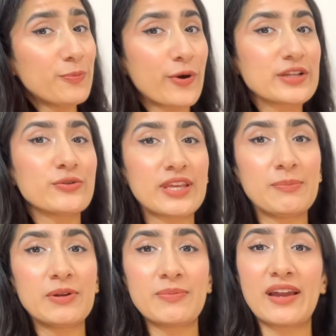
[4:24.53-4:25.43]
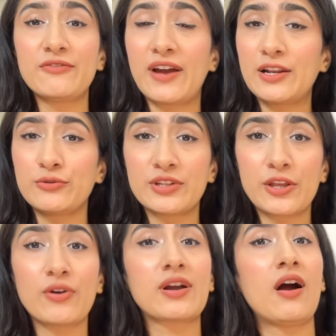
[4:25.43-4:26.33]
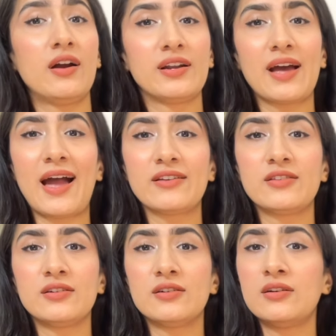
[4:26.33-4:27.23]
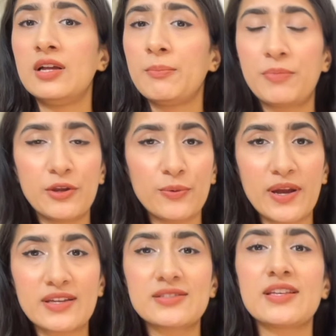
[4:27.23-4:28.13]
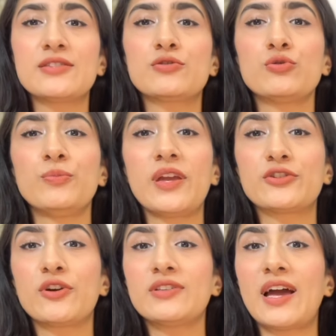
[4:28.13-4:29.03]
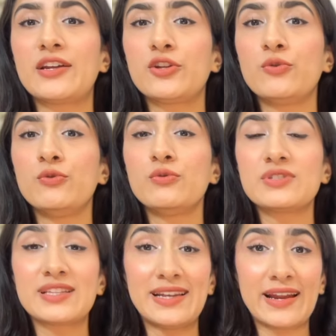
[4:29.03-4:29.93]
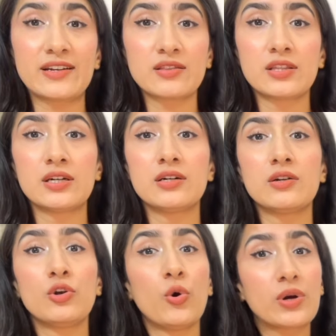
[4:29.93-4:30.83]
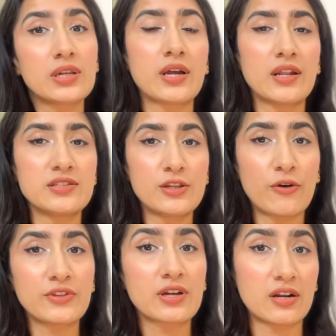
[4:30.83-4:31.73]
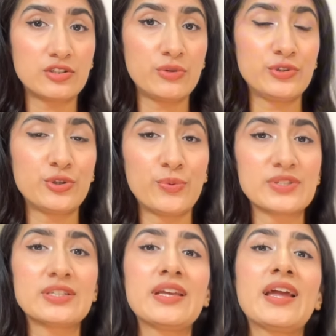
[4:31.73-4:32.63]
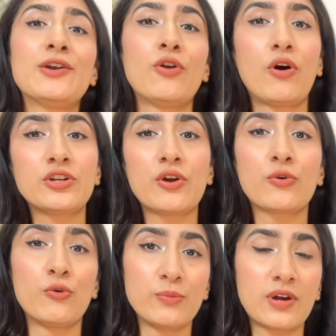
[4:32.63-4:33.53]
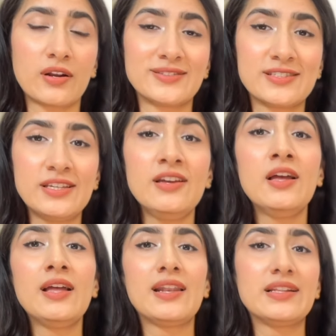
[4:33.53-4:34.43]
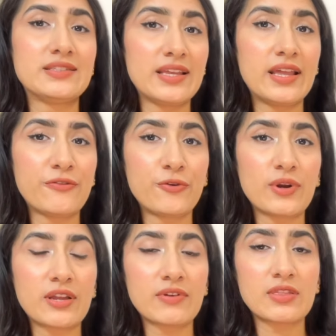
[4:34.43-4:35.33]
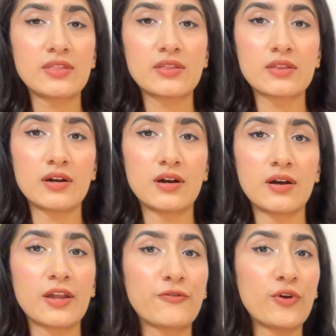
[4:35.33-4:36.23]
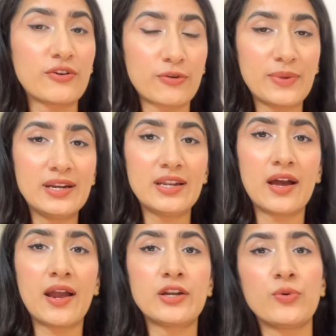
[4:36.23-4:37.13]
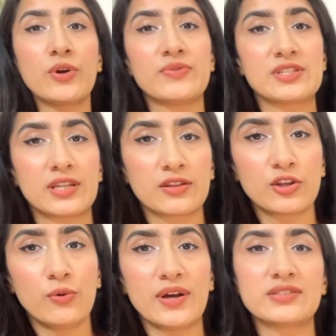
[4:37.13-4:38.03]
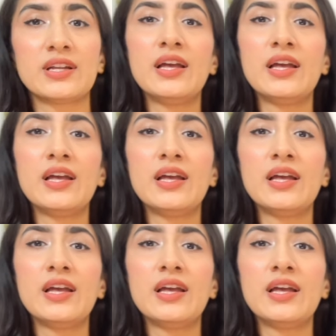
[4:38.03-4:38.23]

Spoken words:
point to keep in mind while using your card at the POS is to make sure that you select the local currency of the country which you're visiting and not your home currency. Let's say if you are from India and you are visiting the US,